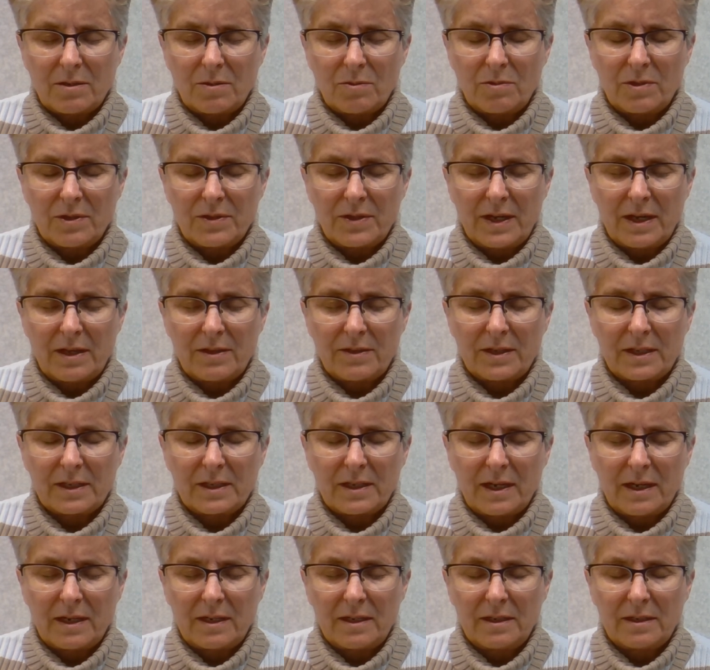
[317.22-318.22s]
without the
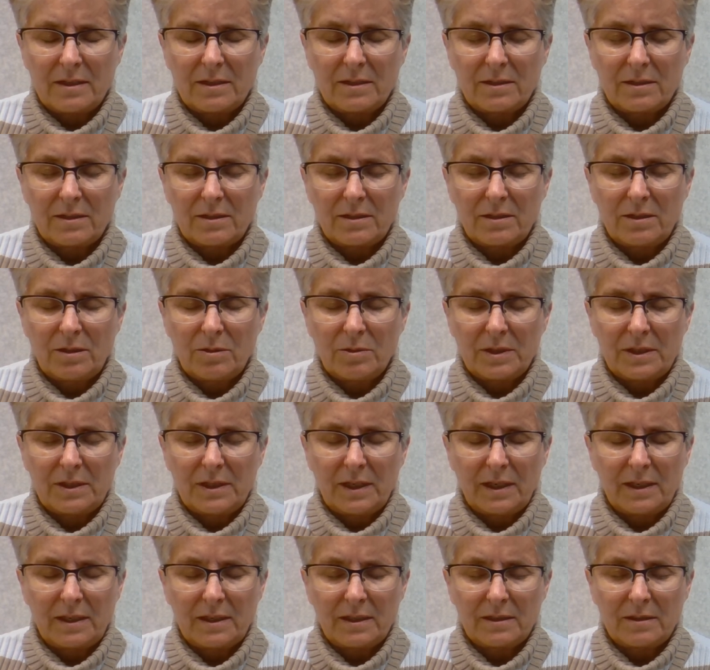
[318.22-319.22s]
guidance, you would
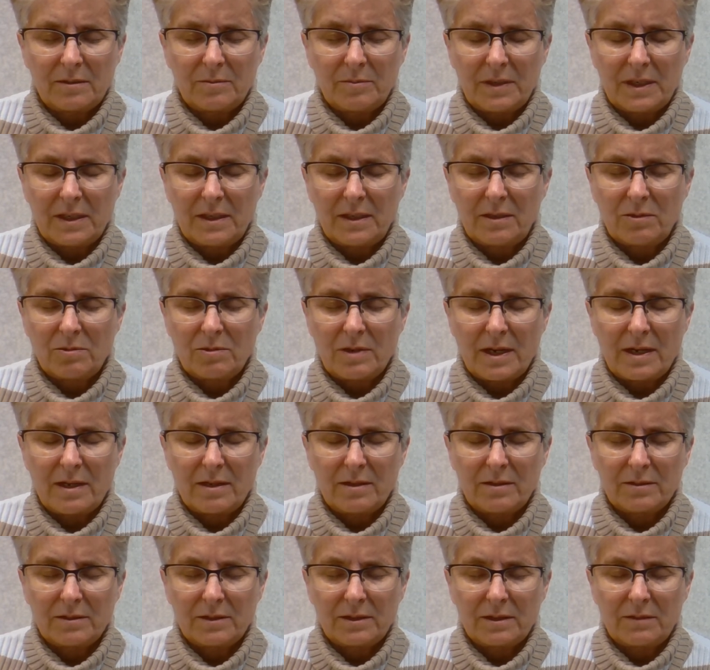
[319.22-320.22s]
take as many
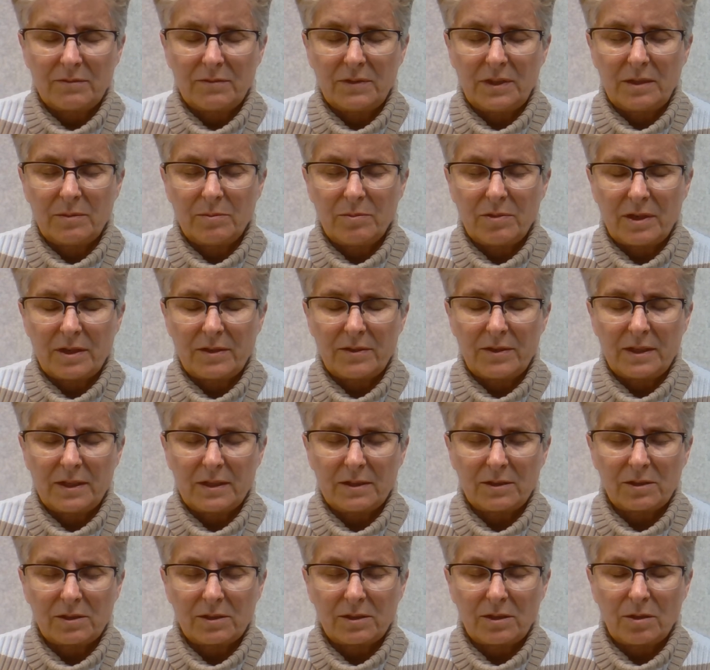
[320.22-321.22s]
rounds of deep breath
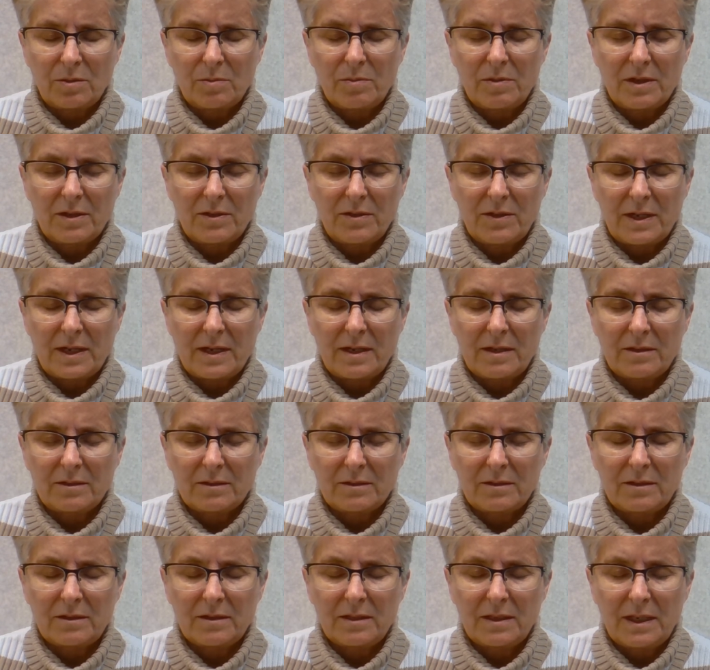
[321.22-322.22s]
in, slow breath
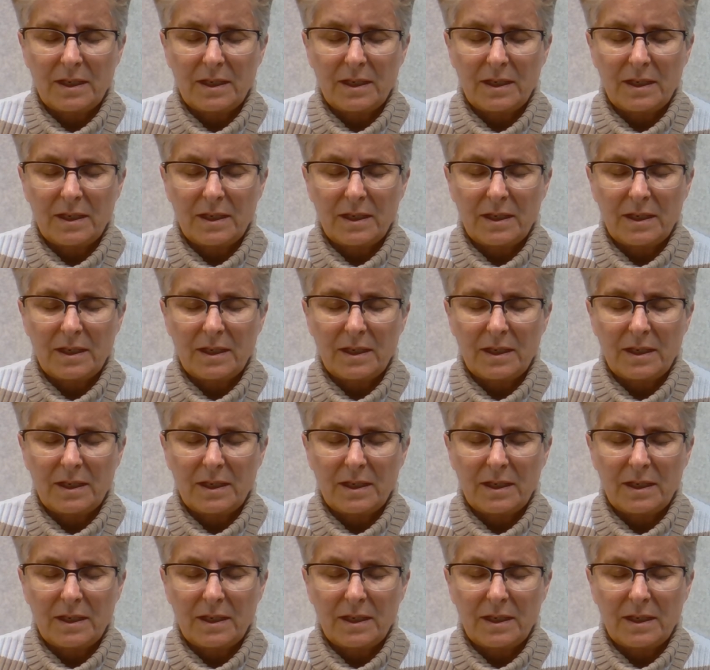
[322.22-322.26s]
out